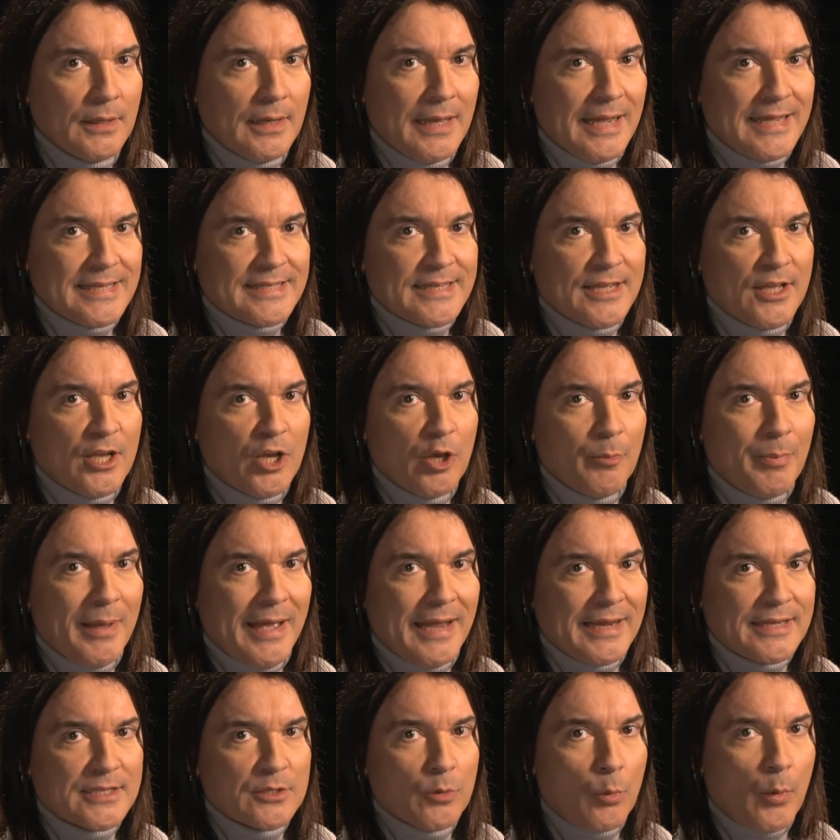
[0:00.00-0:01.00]
As Herb
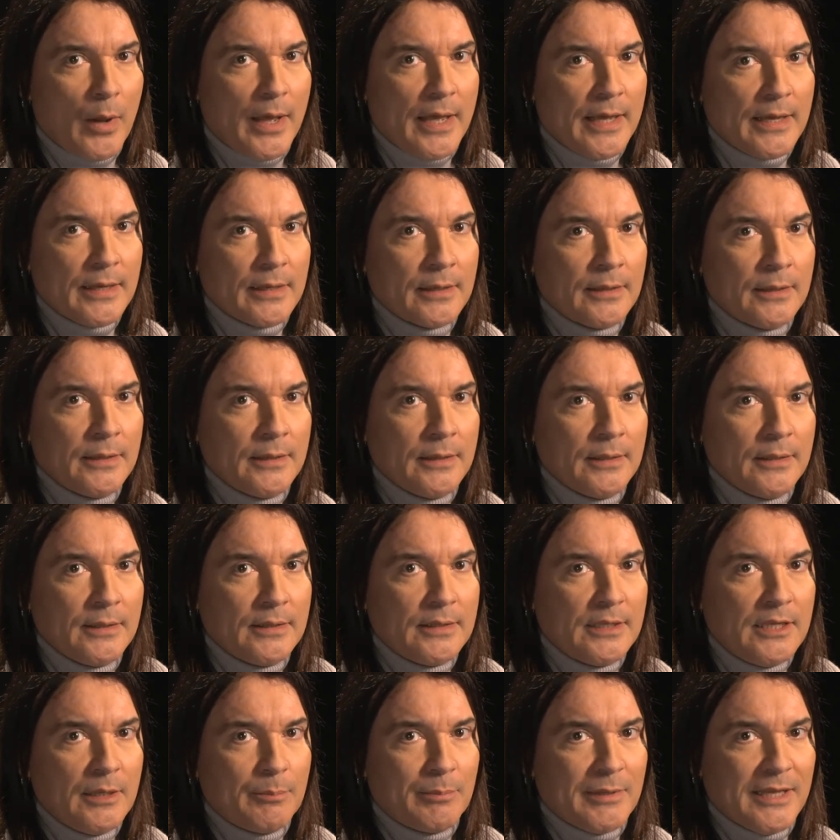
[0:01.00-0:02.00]
hacks away,
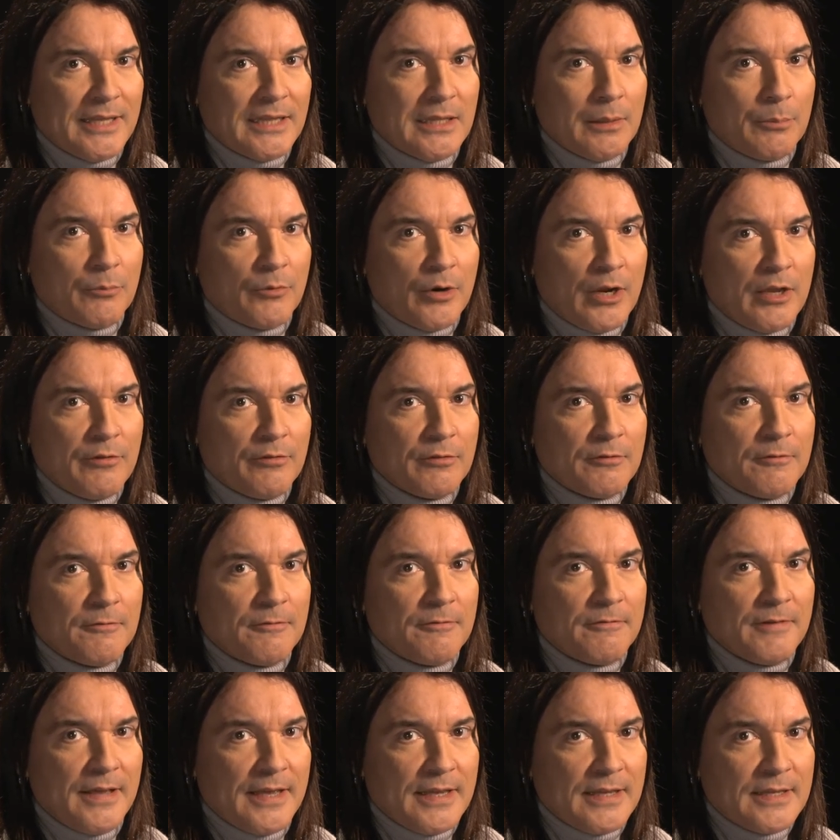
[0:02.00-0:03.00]
the Platinum Raven
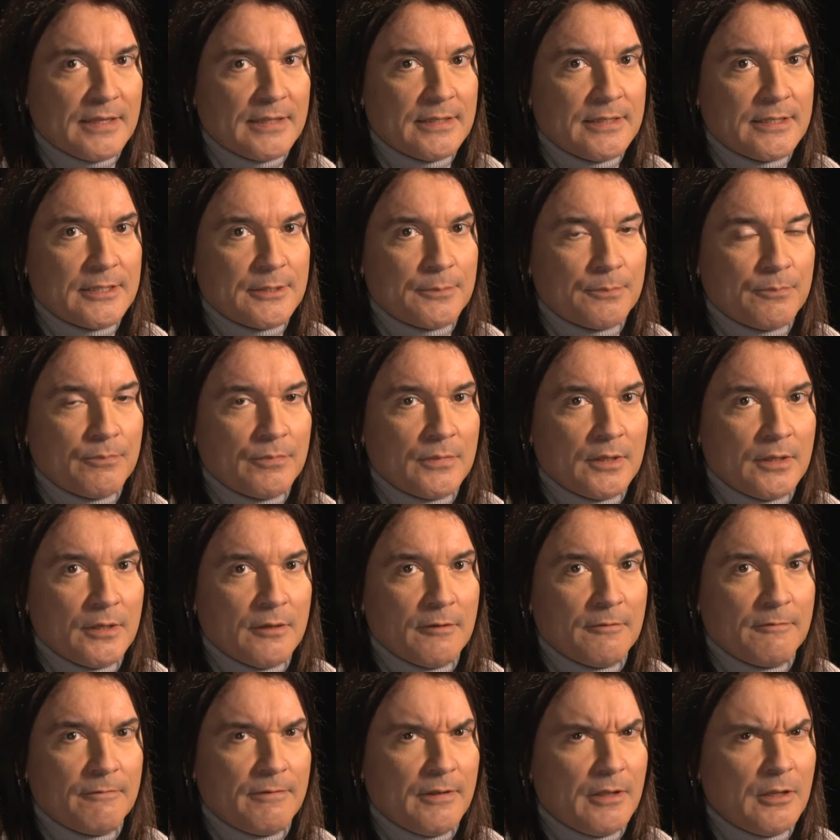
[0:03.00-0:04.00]
fades.
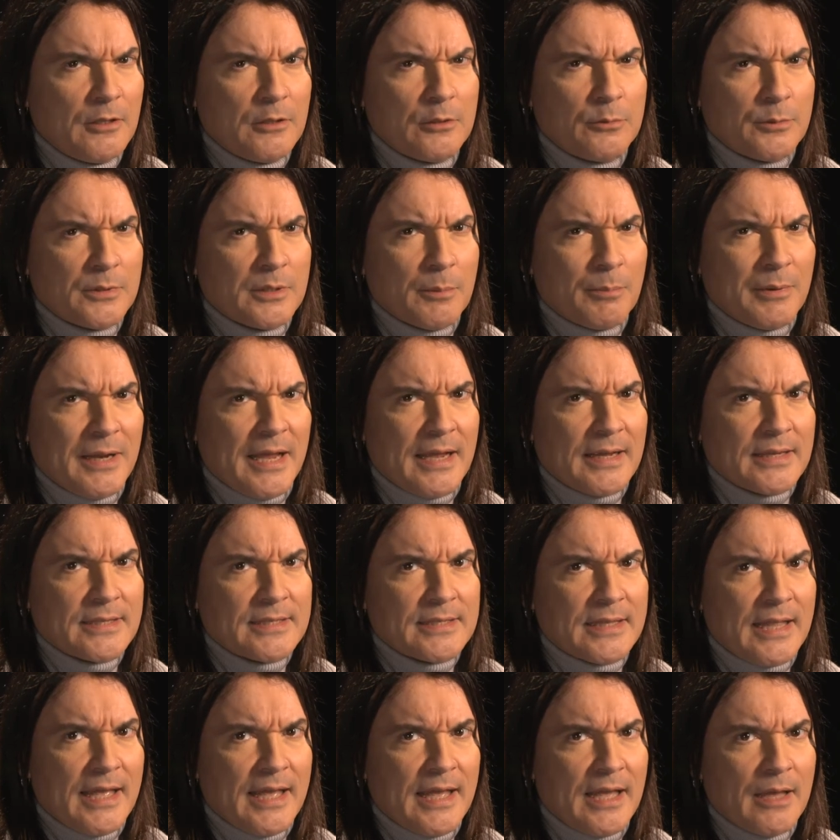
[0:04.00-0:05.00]
Filled with a black
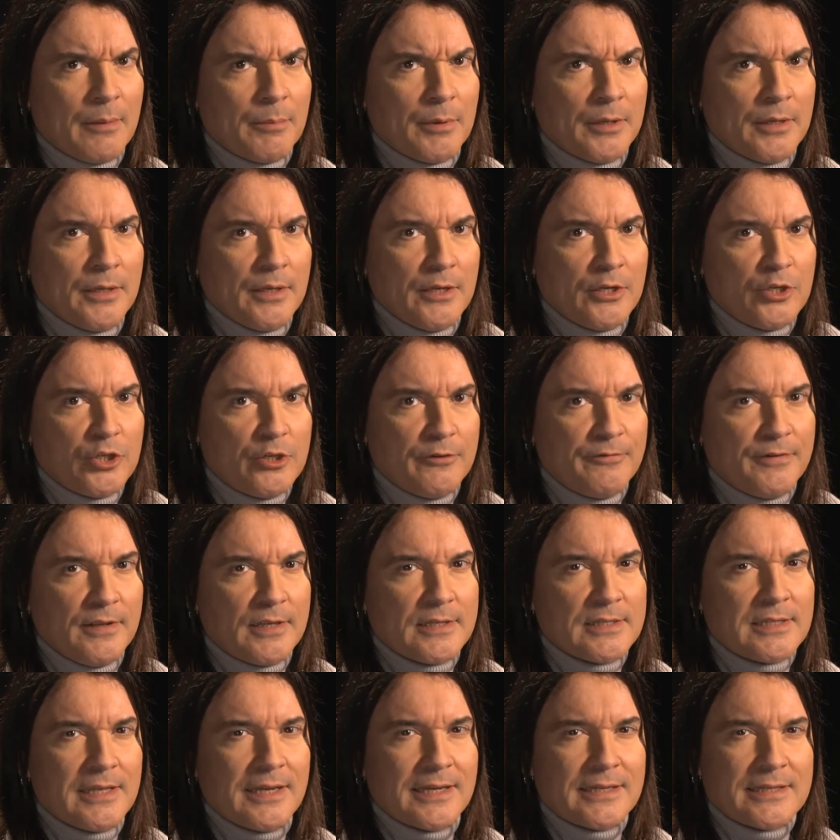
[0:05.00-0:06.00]
slab, she
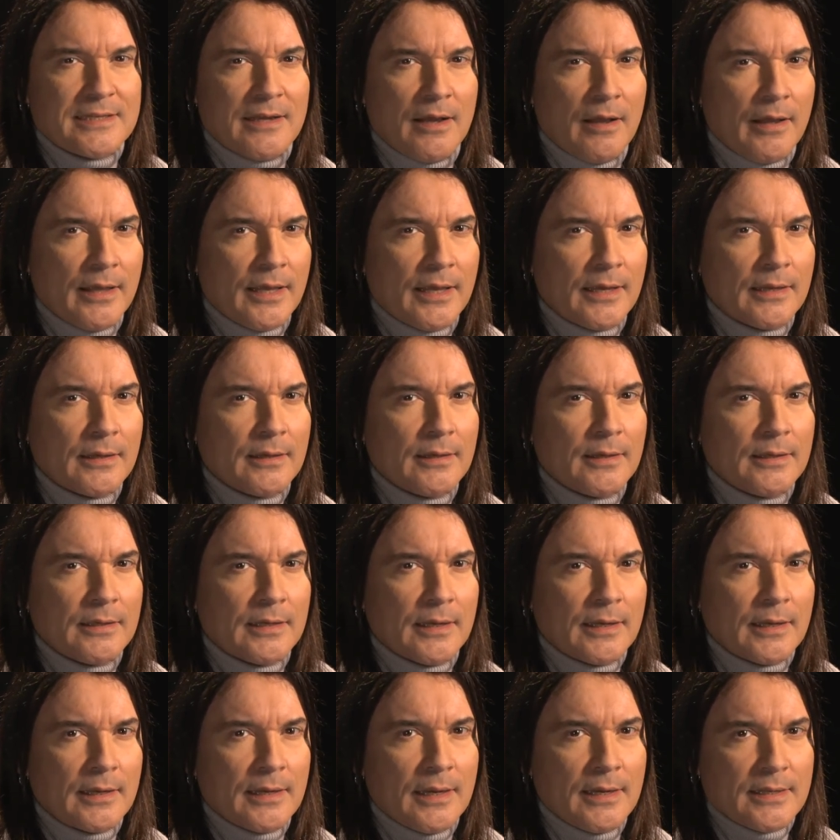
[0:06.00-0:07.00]
feels like dying, and
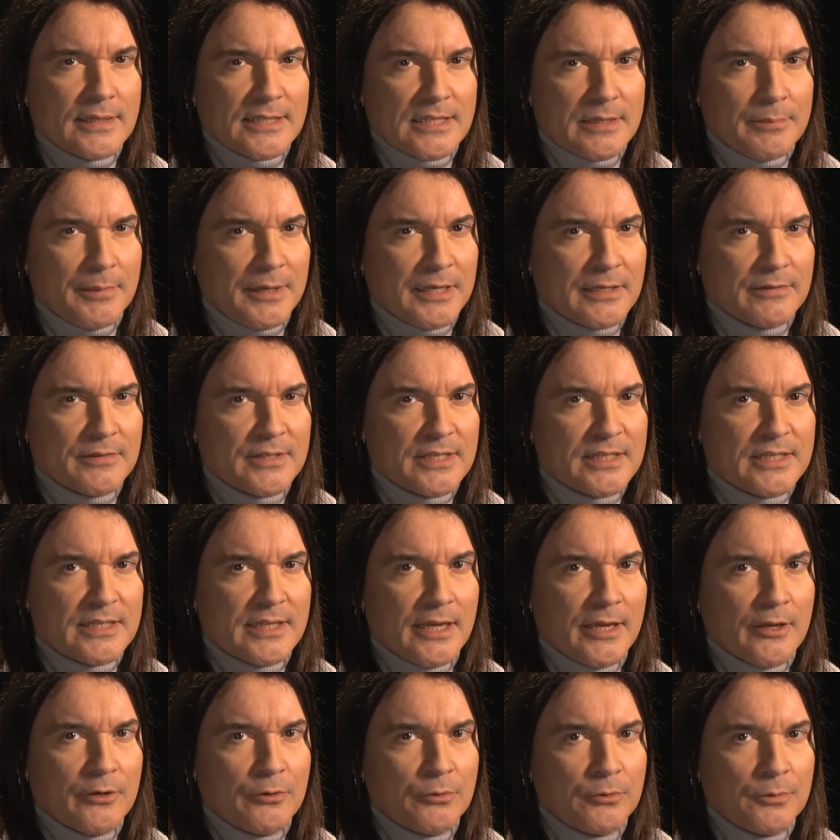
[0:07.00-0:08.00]
her guts are made of
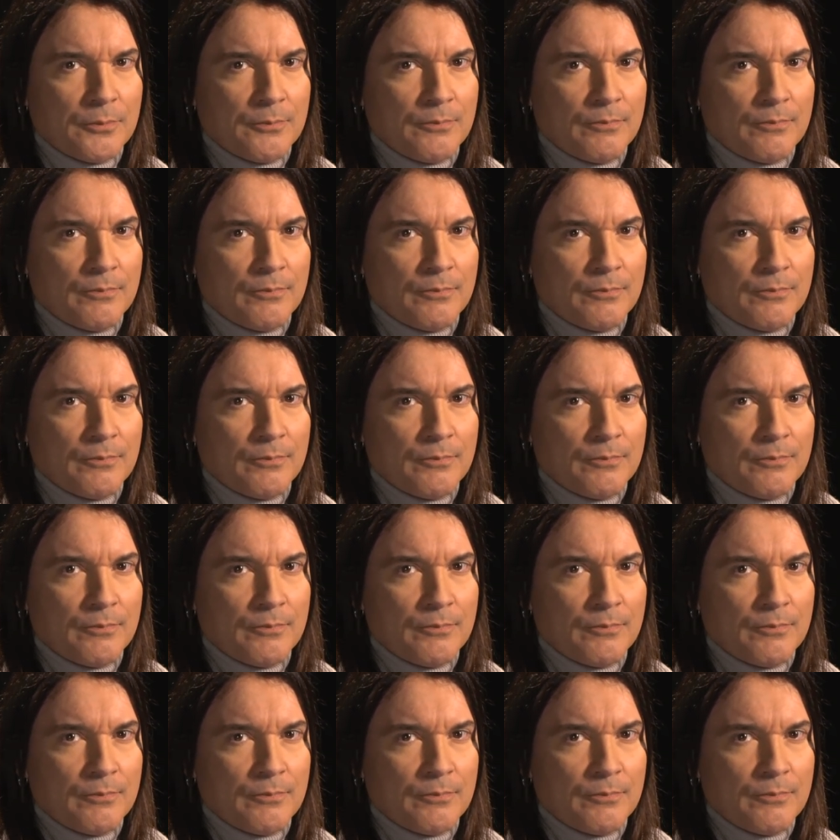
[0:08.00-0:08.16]
stone.